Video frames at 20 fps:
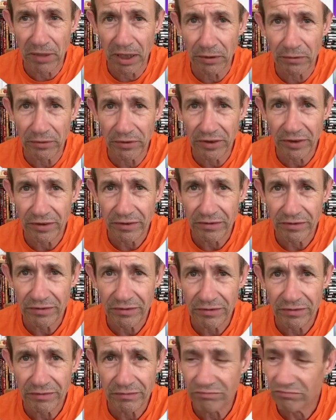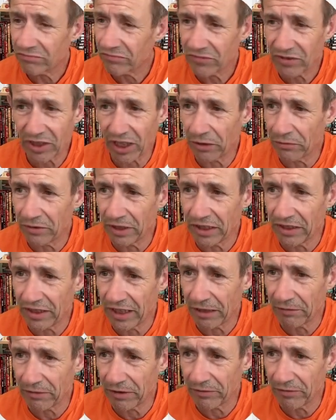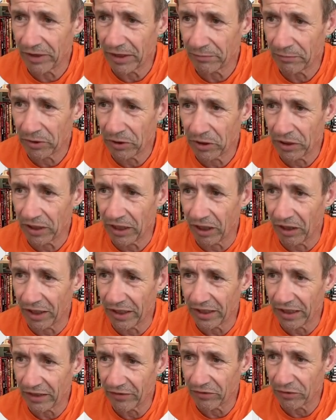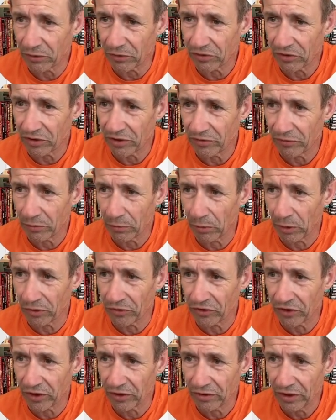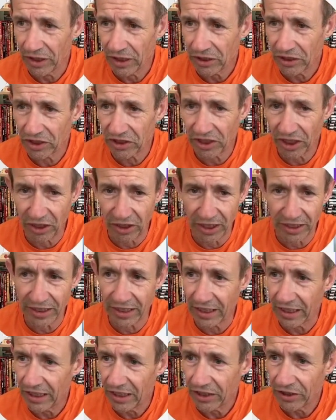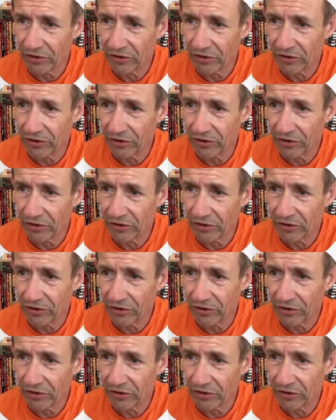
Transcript: both. Don't need to get rid of it, but you can hide it, of course, if you want to. Just hide it.